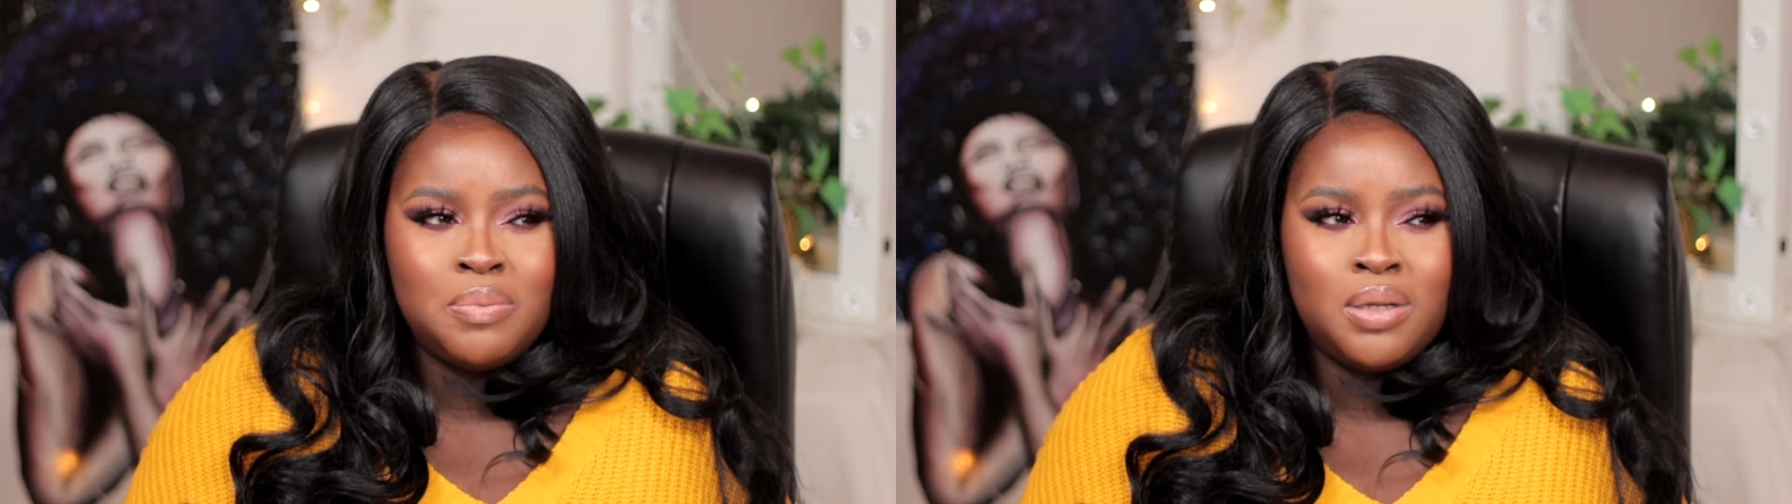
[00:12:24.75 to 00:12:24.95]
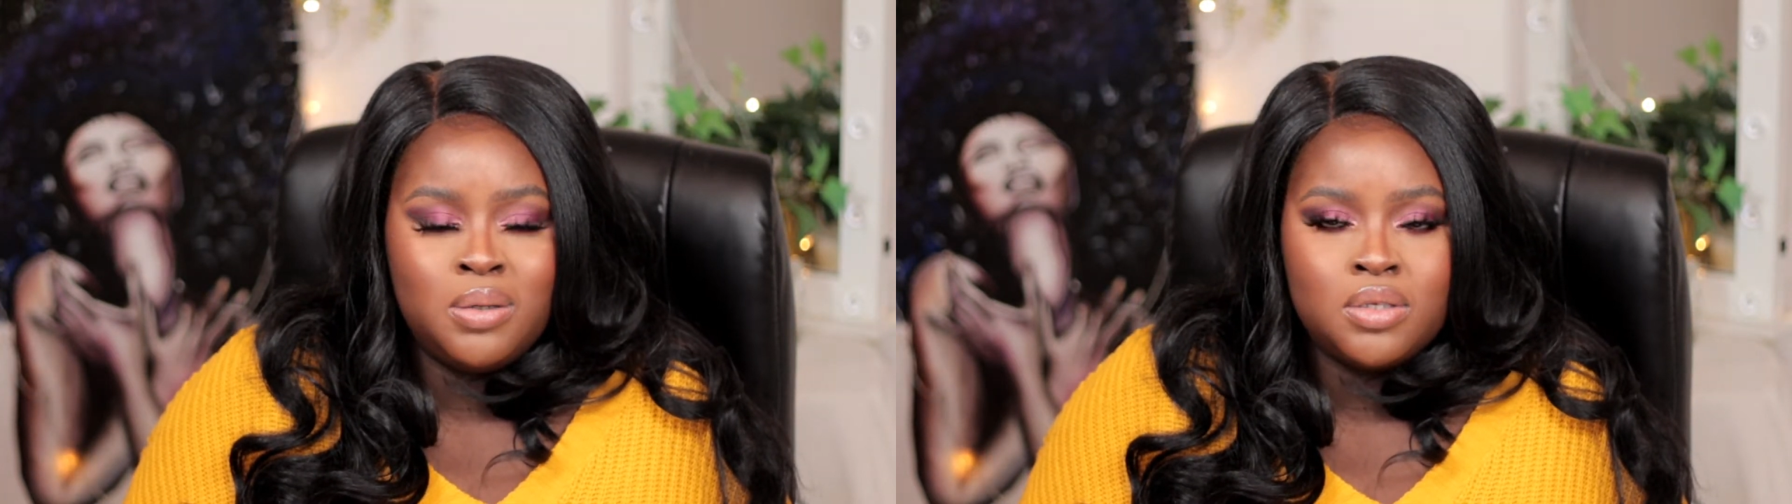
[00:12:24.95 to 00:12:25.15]

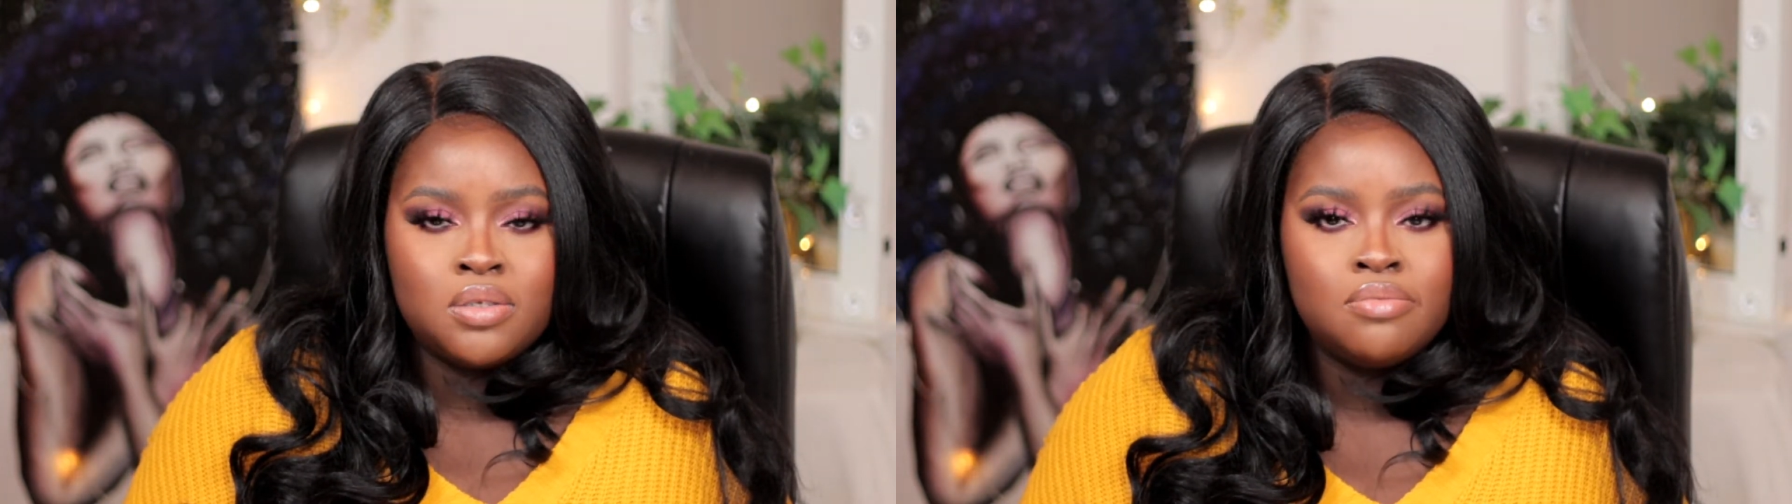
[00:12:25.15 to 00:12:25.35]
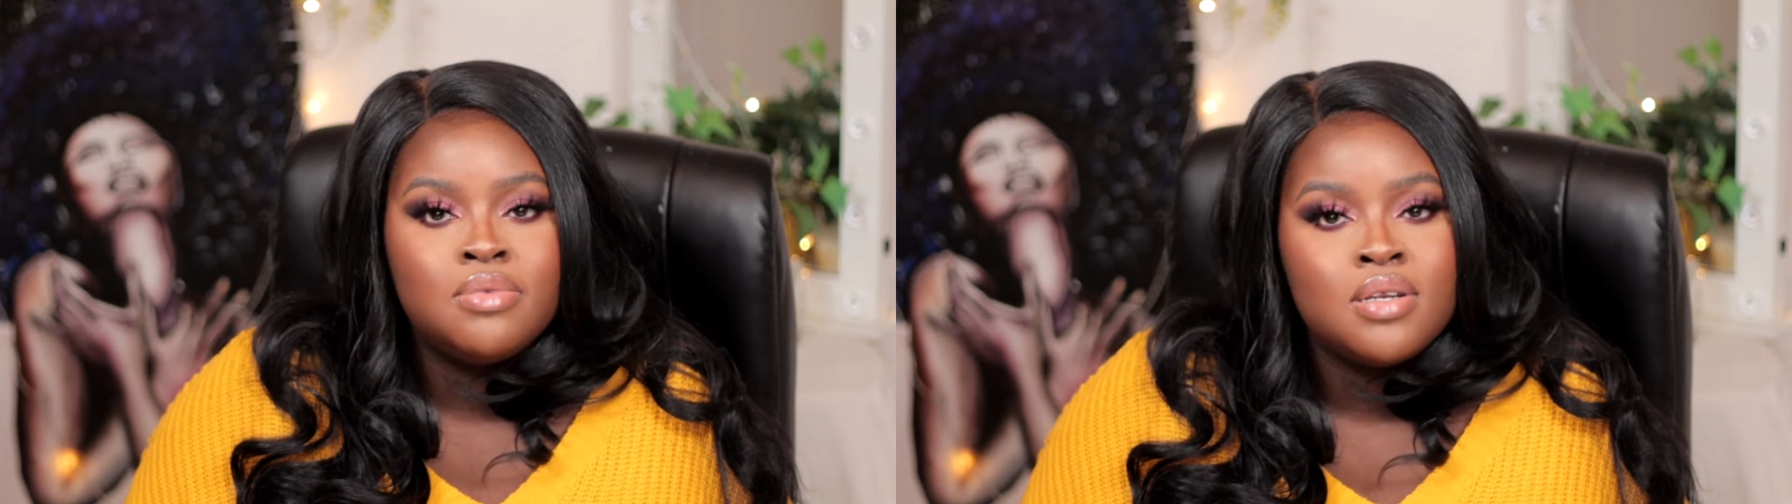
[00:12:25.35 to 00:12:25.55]

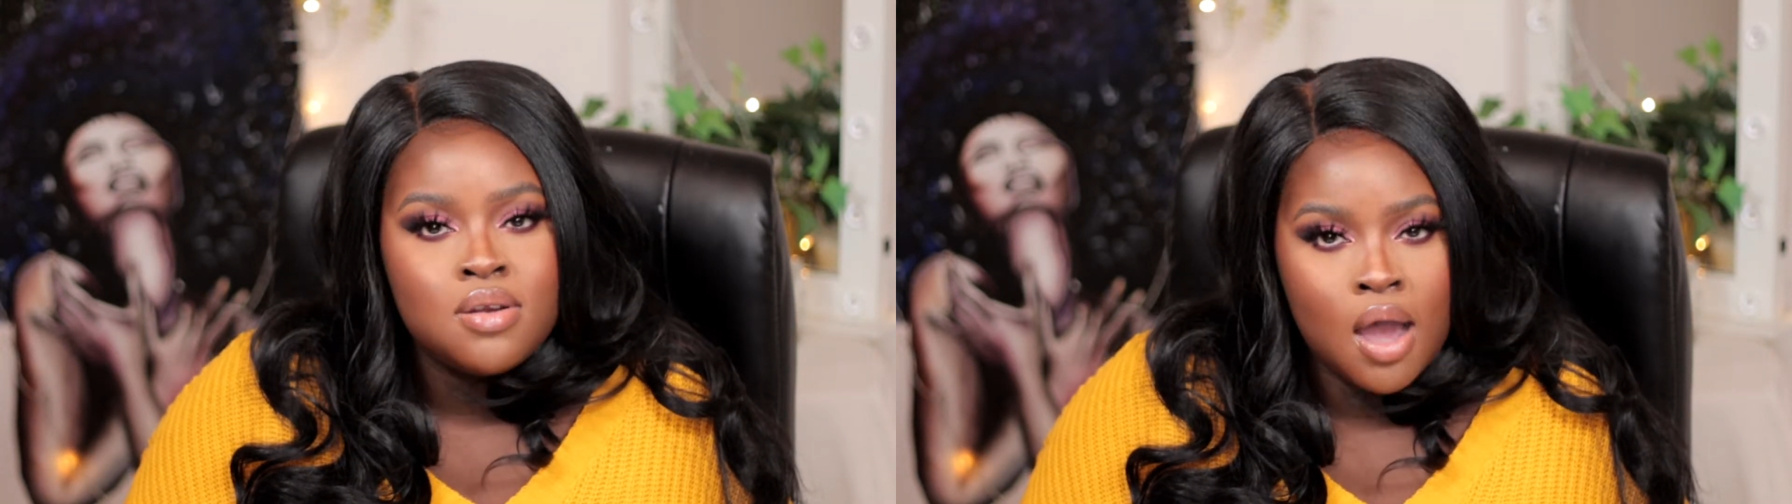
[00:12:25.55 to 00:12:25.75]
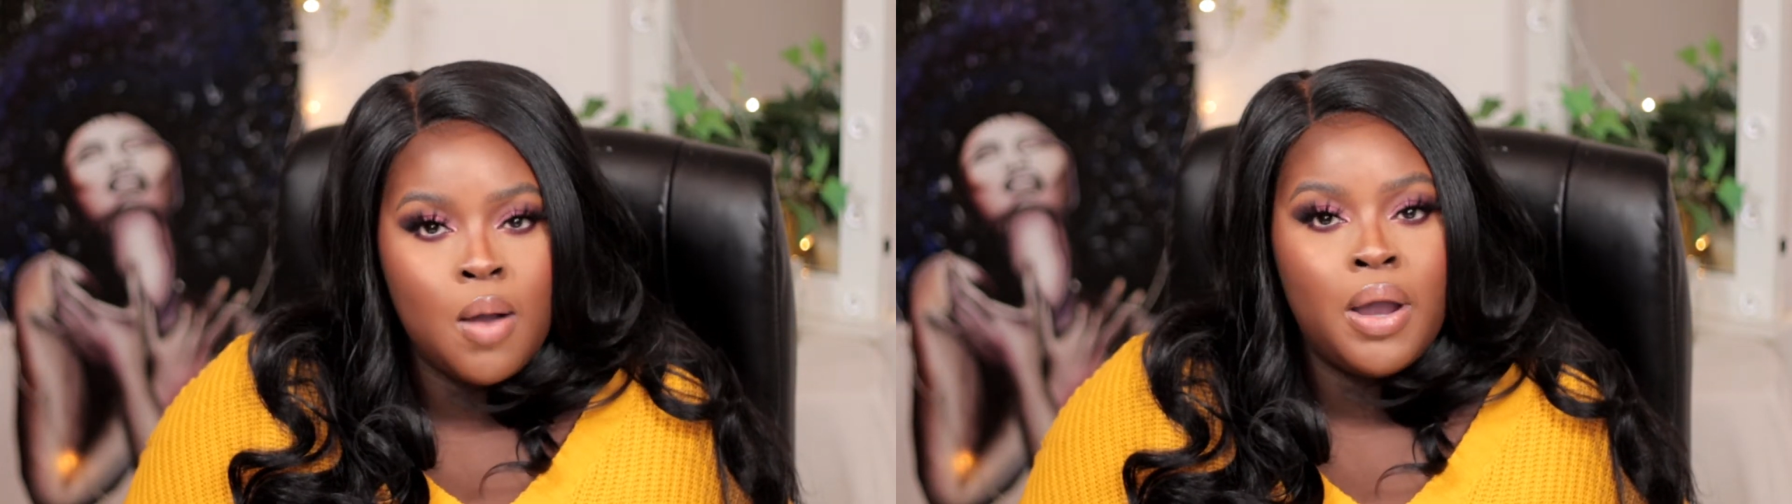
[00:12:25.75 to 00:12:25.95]
pillows?
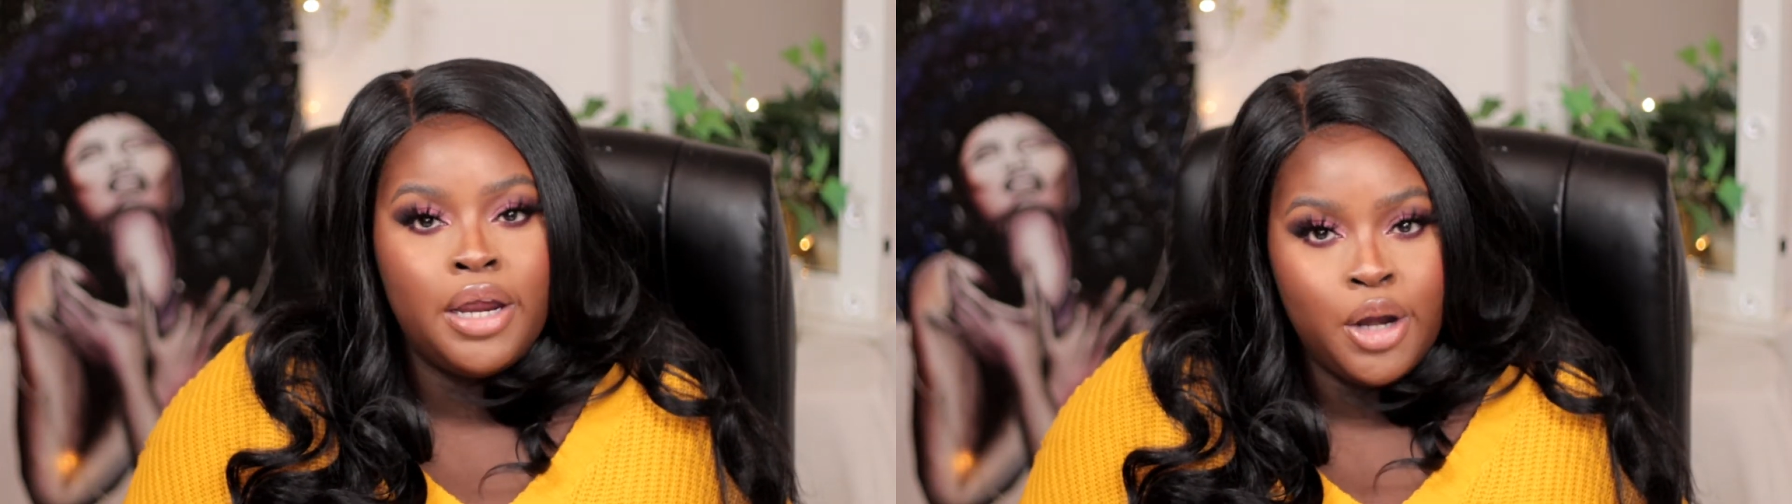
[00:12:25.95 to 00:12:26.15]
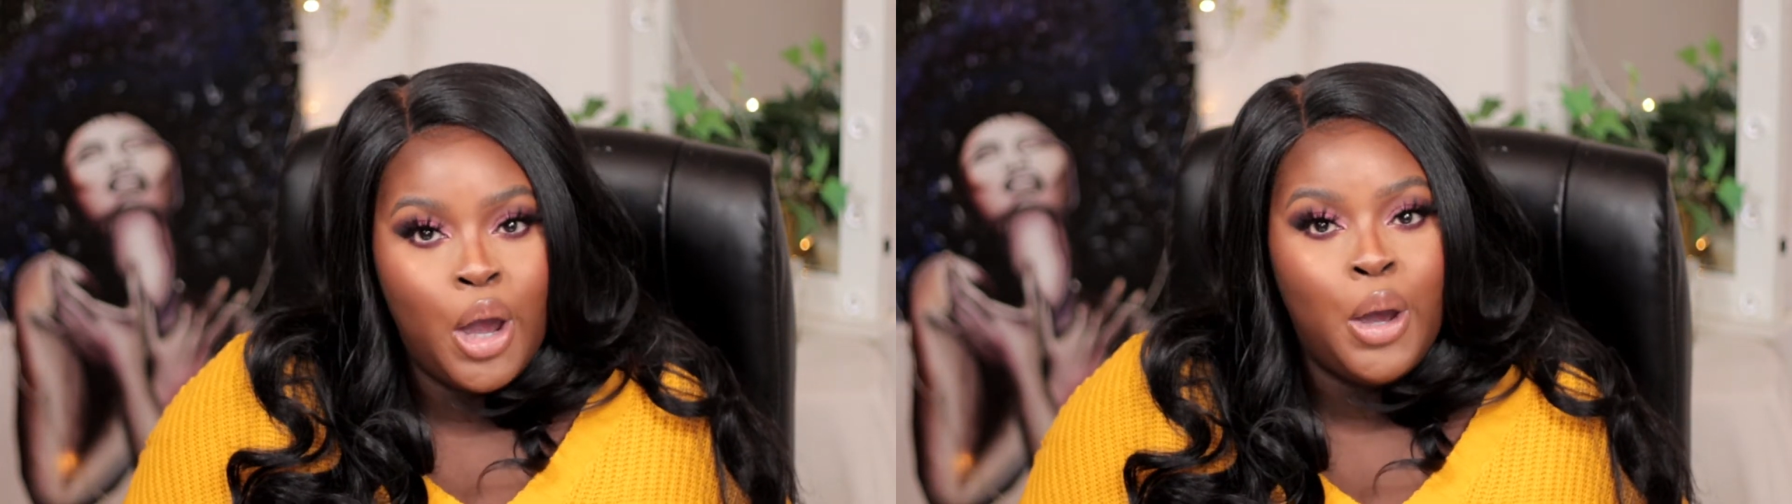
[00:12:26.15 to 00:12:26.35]
Now
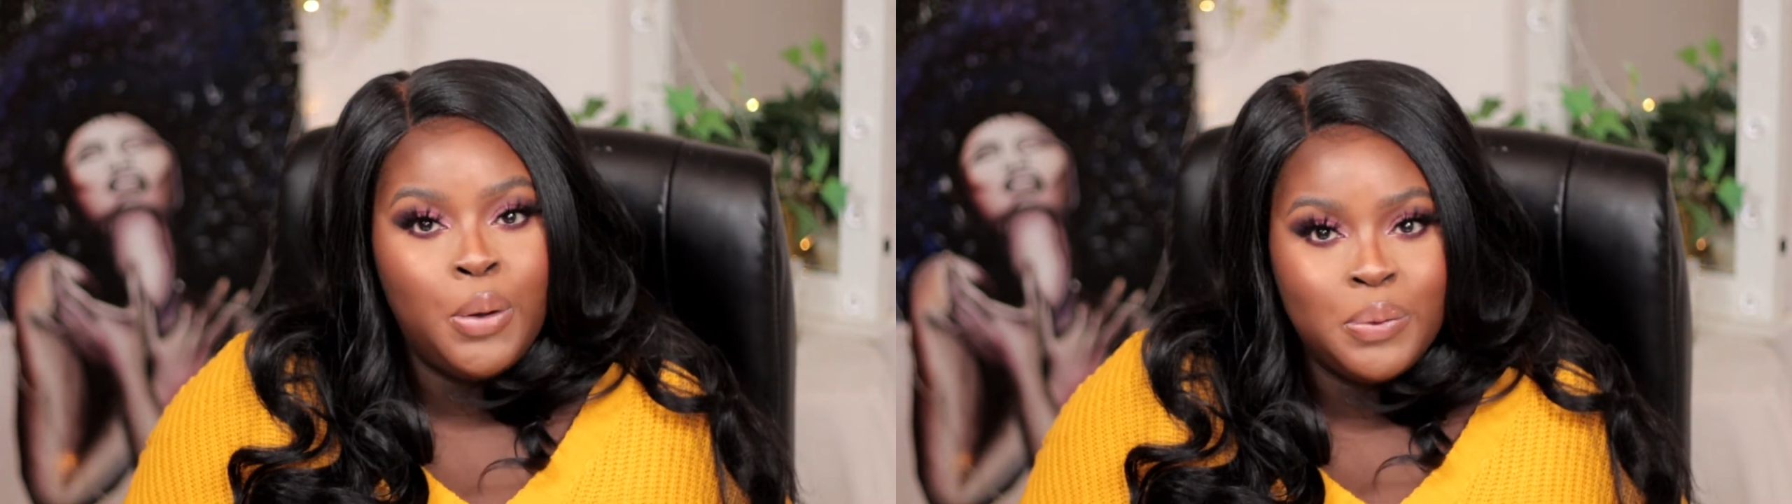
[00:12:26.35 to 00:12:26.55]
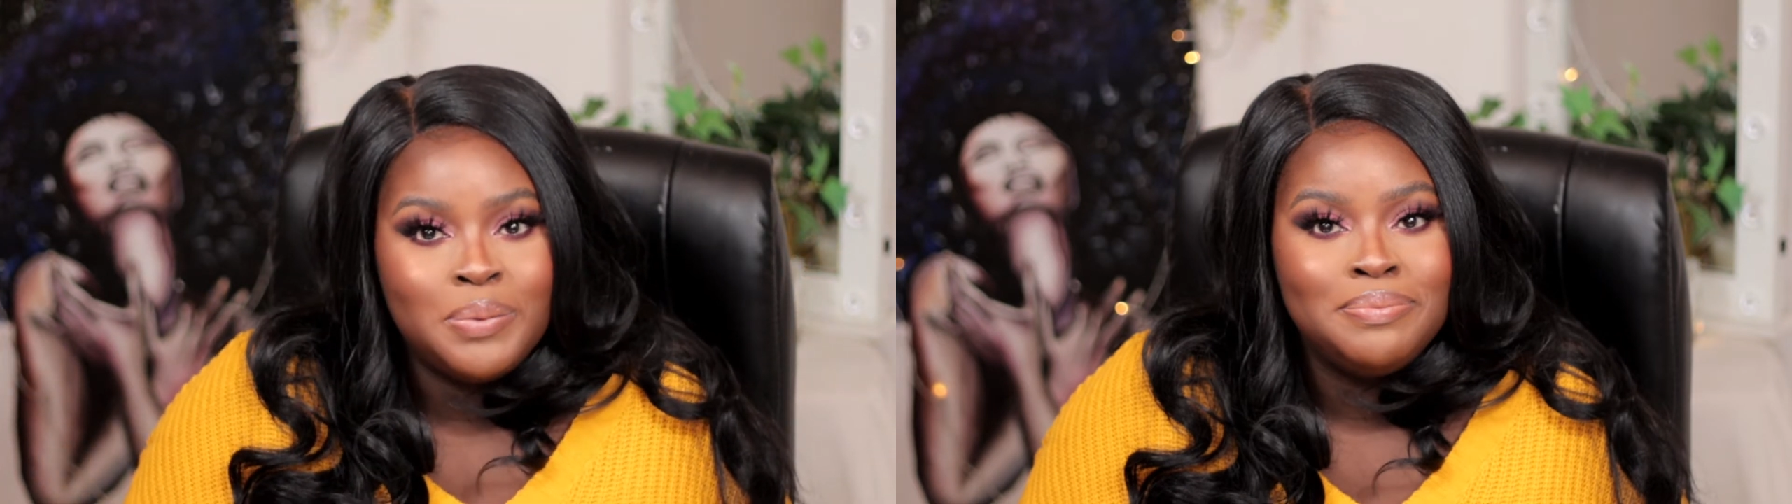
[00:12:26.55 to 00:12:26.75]

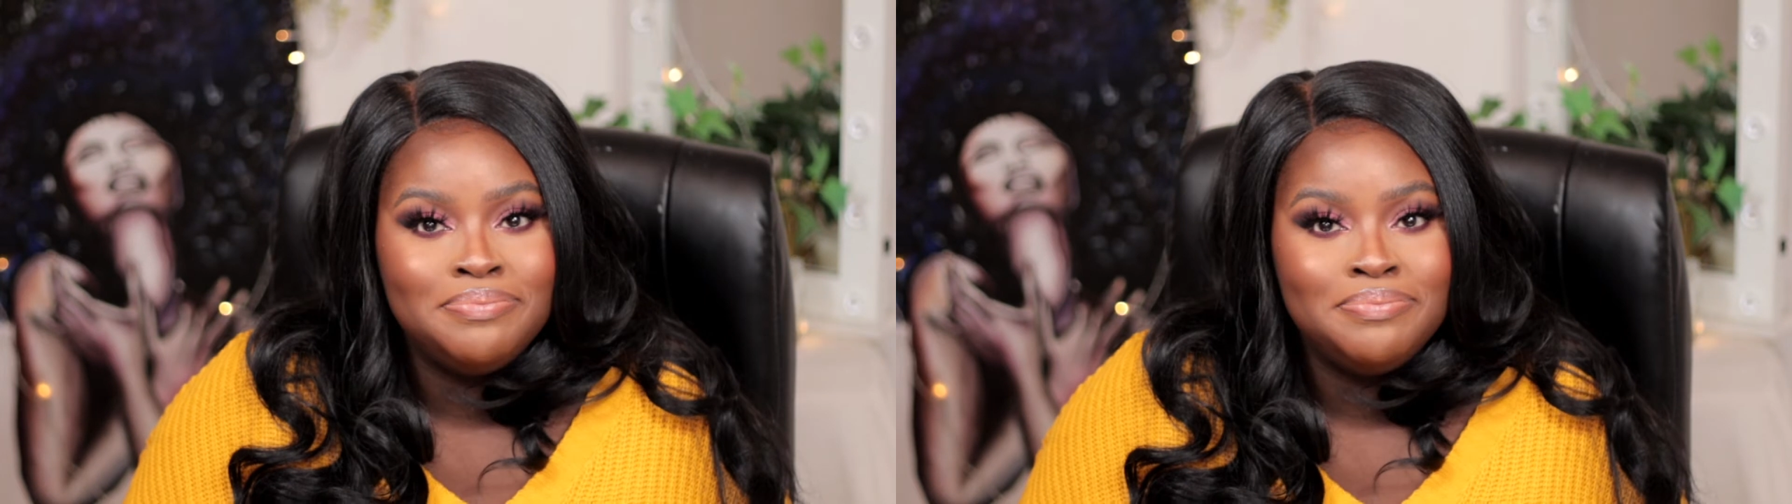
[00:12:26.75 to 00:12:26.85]
I